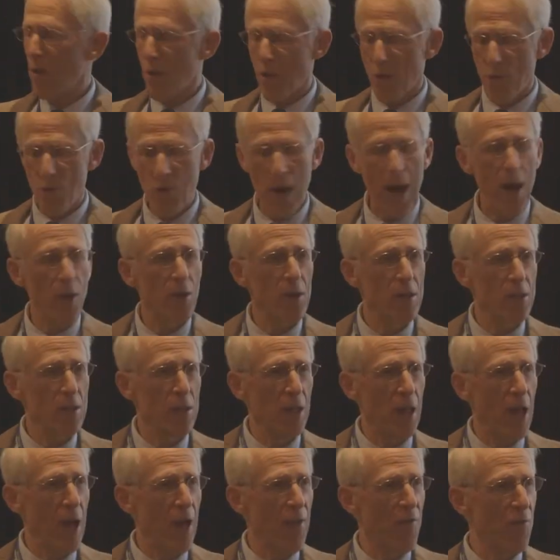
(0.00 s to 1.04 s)
throughout his
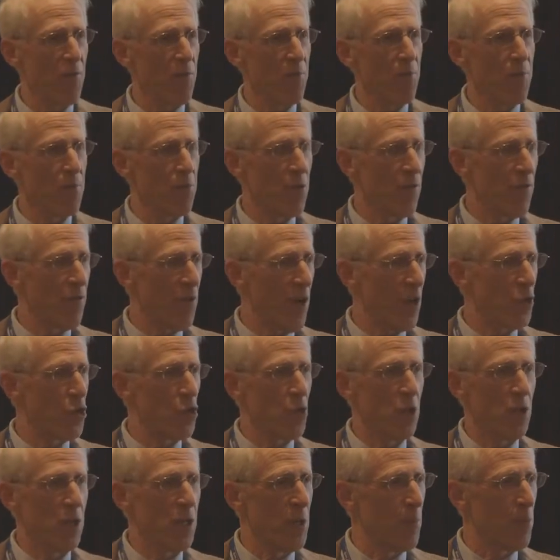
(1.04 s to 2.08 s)
life,
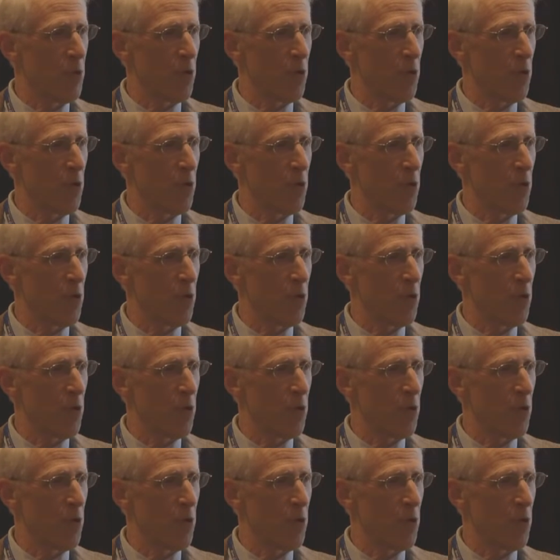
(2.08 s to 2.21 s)
professionally and